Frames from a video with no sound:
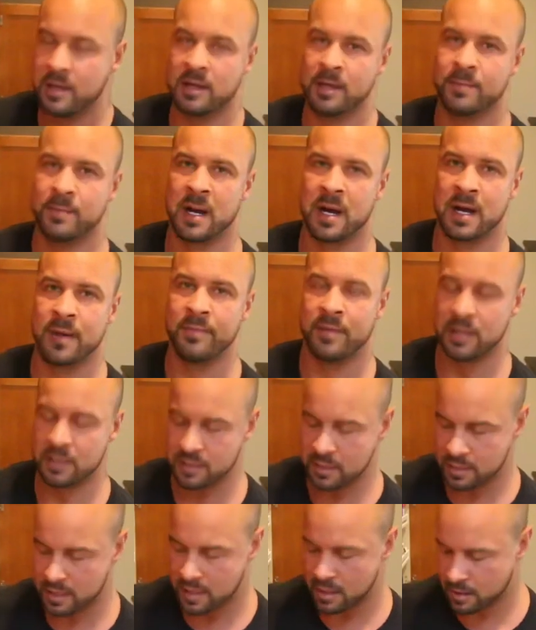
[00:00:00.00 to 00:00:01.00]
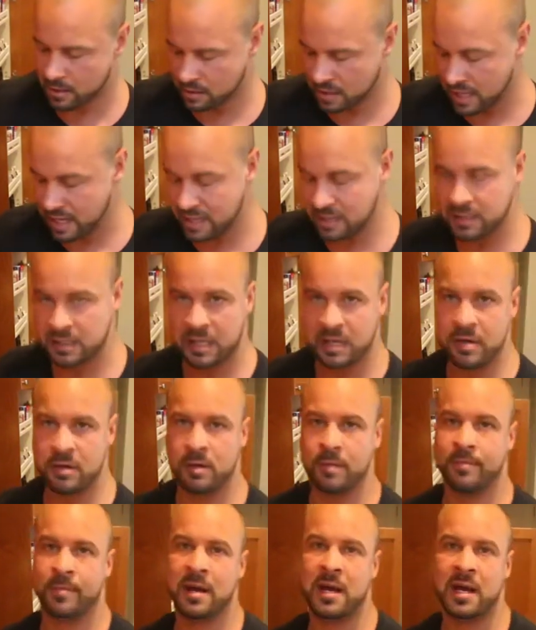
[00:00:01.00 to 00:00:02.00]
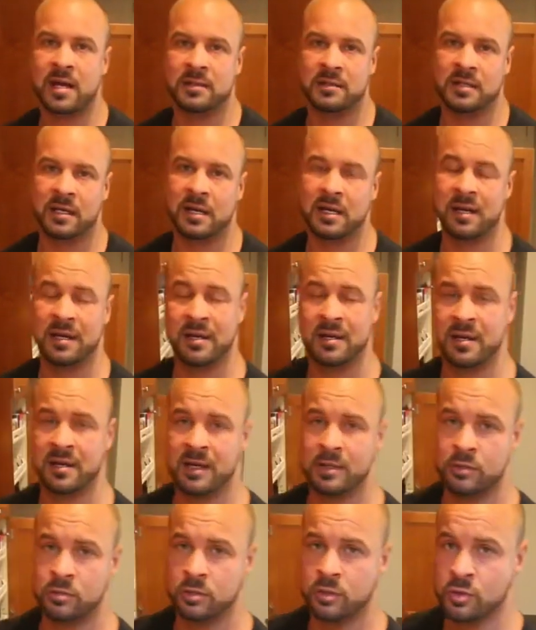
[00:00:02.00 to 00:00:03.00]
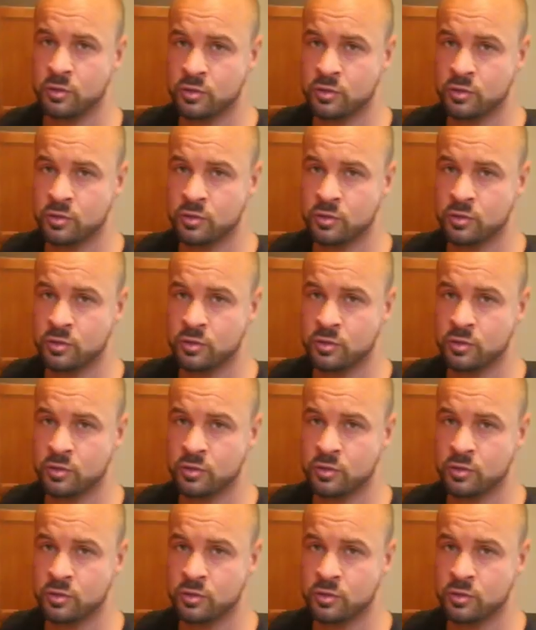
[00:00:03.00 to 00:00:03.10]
in my opinion. Now, leg day or back day, I do two